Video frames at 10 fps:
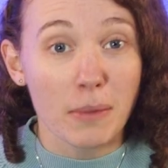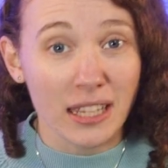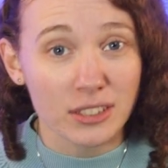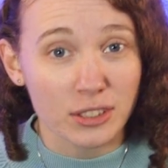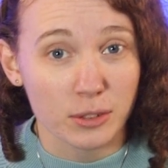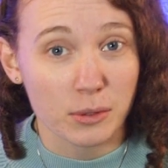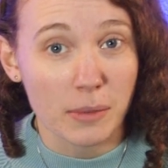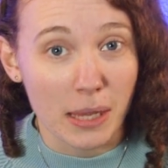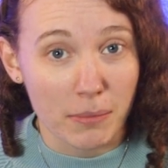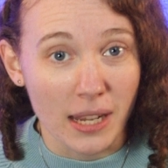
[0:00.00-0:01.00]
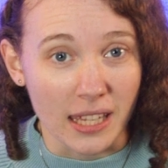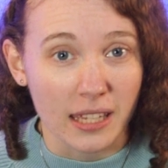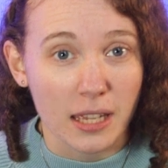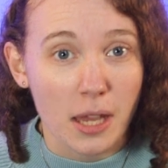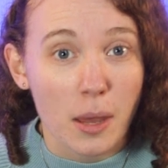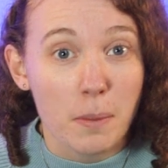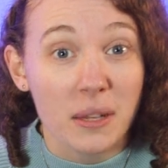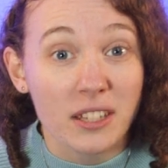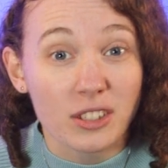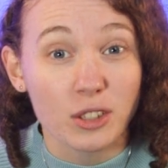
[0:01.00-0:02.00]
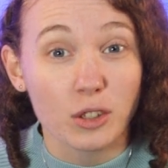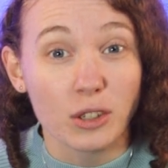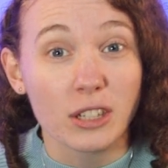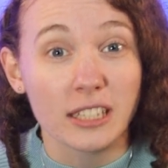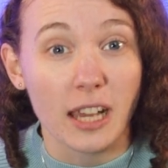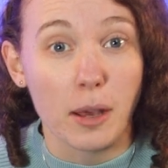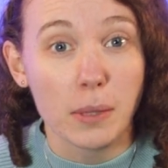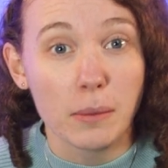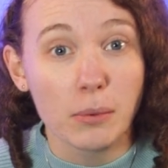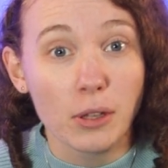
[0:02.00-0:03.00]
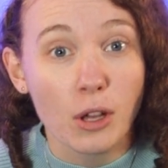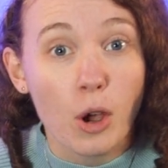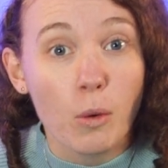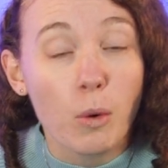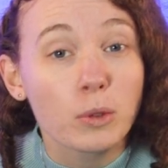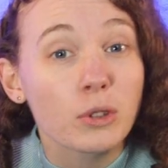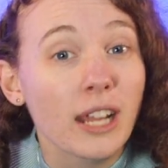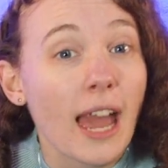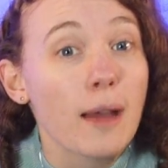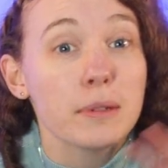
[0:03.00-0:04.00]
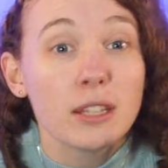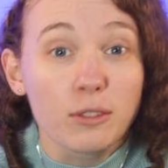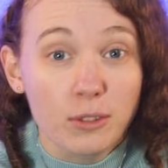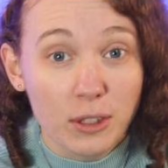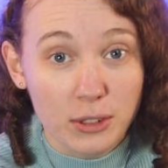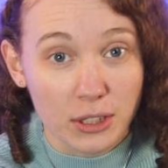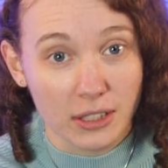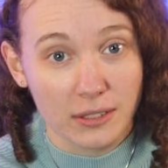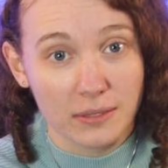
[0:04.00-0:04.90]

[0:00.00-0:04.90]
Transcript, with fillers: masters would make money because the girl could tell people what was going to happen in the future.